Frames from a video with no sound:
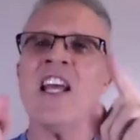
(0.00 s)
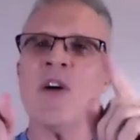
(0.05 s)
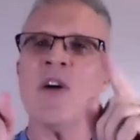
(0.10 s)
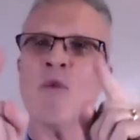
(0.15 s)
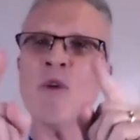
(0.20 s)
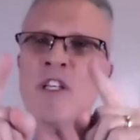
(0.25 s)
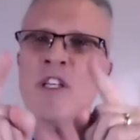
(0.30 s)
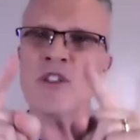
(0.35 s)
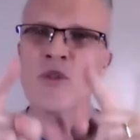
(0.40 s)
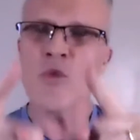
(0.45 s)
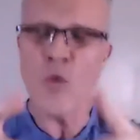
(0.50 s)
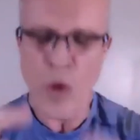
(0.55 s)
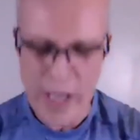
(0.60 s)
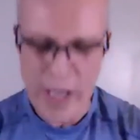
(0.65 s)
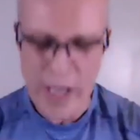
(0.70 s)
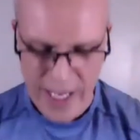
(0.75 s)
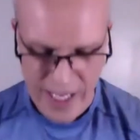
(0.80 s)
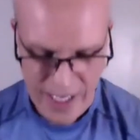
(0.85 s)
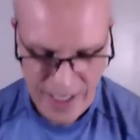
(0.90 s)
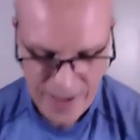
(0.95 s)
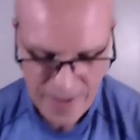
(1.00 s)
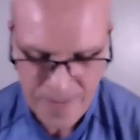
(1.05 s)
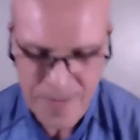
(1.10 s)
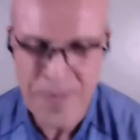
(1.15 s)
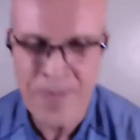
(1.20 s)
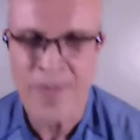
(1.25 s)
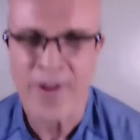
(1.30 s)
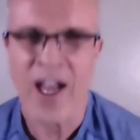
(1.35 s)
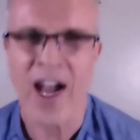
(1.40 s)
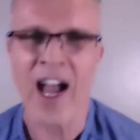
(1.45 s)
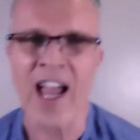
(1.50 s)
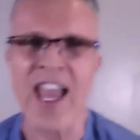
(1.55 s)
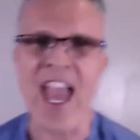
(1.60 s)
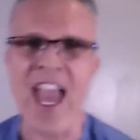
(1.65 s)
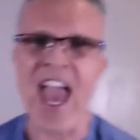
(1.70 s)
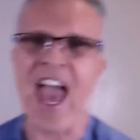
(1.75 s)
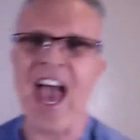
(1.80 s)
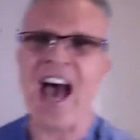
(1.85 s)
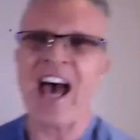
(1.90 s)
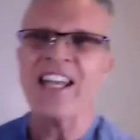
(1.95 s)
it was when I
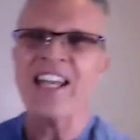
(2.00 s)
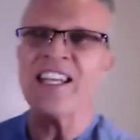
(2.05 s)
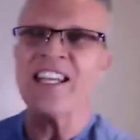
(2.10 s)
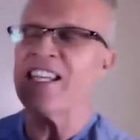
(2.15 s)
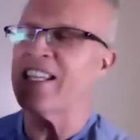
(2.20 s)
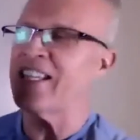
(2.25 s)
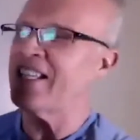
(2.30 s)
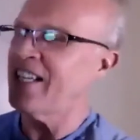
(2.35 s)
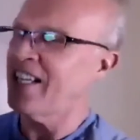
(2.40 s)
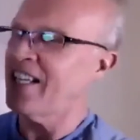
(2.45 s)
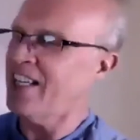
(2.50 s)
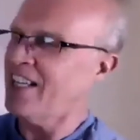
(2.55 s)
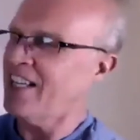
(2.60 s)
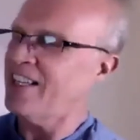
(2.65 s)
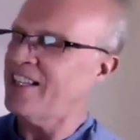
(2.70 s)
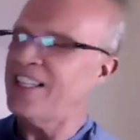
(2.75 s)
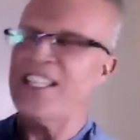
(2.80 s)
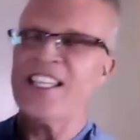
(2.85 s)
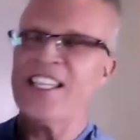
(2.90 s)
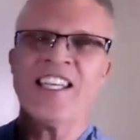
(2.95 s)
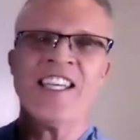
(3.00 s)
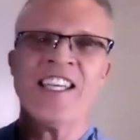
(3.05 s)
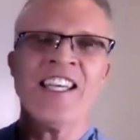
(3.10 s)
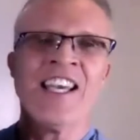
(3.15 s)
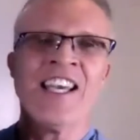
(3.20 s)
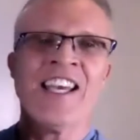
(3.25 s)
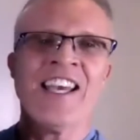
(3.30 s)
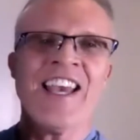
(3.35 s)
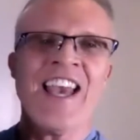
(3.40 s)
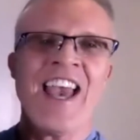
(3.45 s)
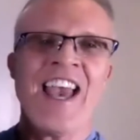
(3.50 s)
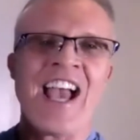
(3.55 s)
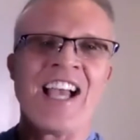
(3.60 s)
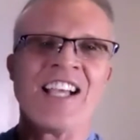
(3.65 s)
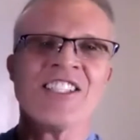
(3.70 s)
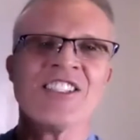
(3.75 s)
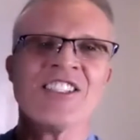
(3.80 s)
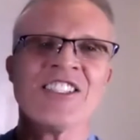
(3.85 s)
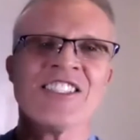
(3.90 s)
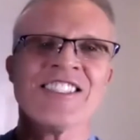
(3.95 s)
added the
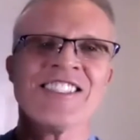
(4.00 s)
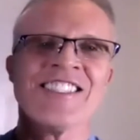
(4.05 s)
X.